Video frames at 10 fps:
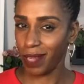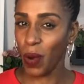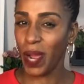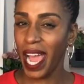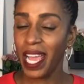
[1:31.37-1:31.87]

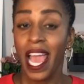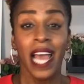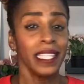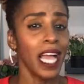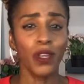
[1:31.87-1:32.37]
Okay,
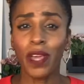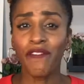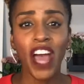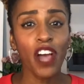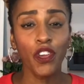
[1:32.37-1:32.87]
now you can
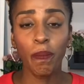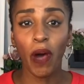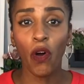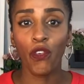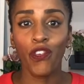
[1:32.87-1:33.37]
value
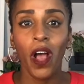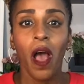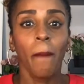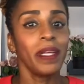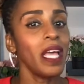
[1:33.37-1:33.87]
both,
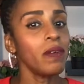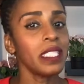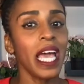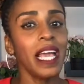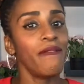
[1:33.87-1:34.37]
but don't
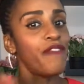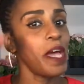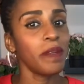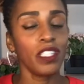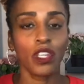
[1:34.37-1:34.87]
say
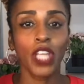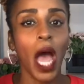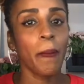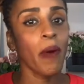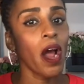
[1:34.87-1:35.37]
family is your
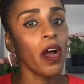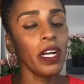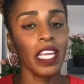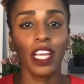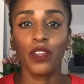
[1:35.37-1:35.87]
top
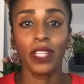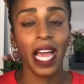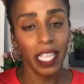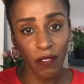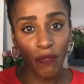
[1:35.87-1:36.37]
priority and you're
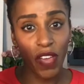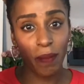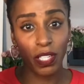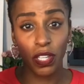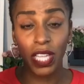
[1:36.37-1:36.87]
not giving
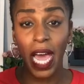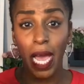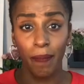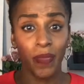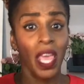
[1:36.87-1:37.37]
family your
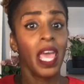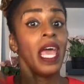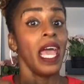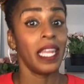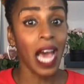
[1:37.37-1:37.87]
time.
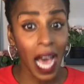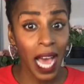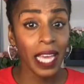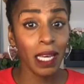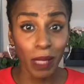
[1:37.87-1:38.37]
And
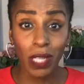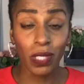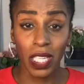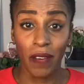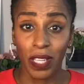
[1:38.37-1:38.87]
I am
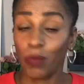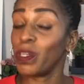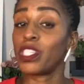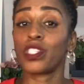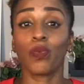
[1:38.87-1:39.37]
guilty of it,
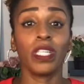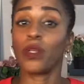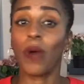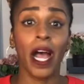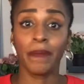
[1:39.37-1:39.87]
which is the
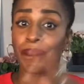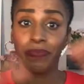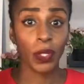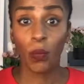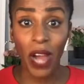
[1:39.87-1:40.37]
reason why
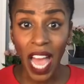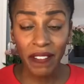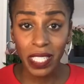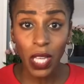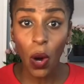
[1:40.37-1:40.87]
we're
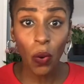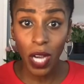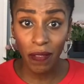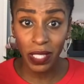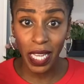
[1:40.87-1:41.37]
having this whole
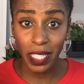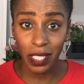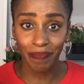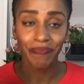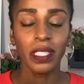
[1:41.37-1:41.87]

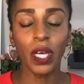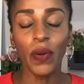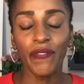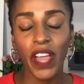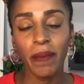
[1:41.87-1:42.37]
conversation. So
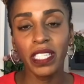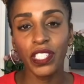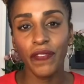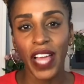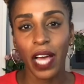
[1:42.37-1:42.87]
if family
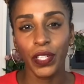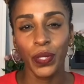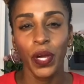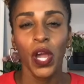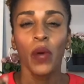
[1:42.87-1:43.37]
is your
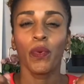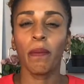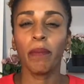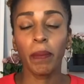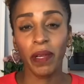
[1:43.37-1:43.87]
value,
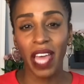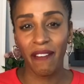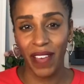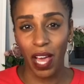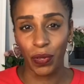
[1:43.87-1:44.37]
remember
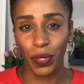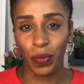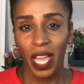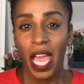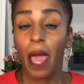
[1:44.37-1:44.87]
that
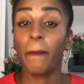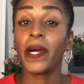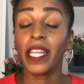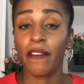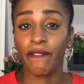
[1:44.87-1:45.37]
value and
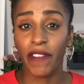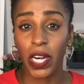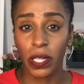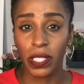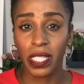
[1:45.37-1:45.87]
put it
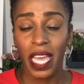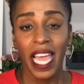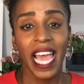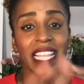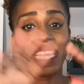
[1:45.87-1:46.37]
first.
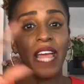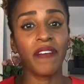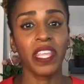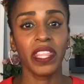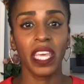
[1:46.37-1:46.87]
And then
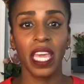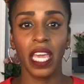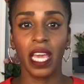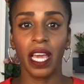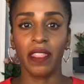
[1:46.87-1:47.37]

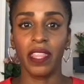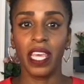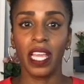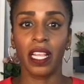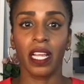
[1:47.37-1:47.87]
everything
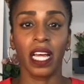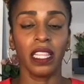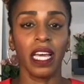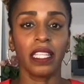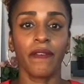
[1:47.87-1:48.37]
then
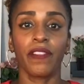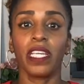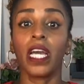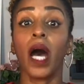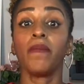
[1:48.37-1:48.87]
collectively
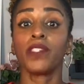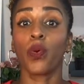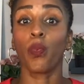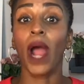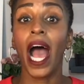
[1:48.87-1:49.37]
comes
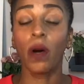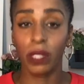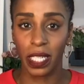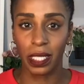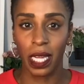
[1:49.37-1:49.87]

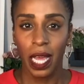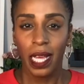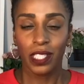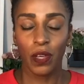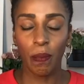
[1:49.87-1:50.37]
around it
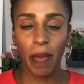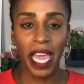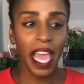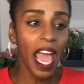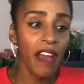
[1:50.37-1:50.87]
to
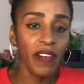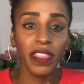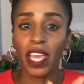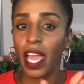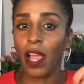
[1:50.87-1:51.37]
make
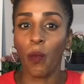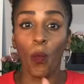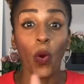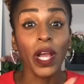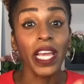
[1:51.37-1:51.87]
everything
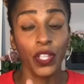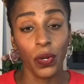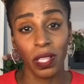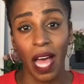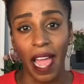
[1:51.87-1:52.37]
work in
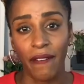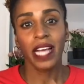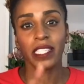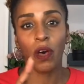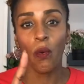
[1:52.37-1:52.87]
your life.
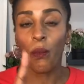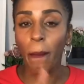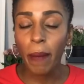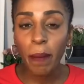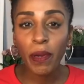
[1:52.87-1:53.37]
And so
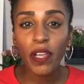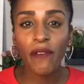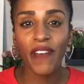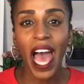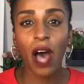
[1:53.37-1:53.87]
remember your
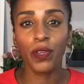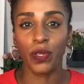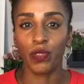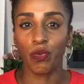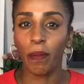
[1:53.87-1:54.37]

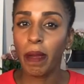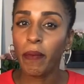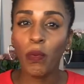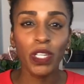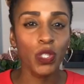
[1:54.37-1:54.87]
values.
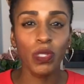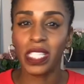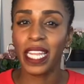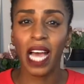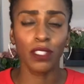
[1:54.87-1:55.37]
Remember what you
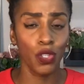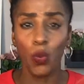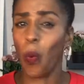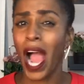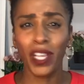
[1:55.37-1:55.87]
set out to do.
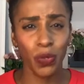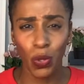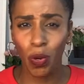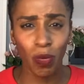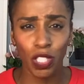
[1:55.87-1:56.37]
Why are you
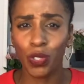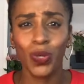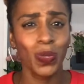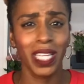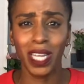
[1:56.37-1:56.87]
doing what you're
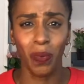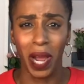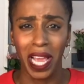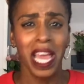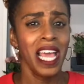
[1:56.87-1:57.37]
doing anyway?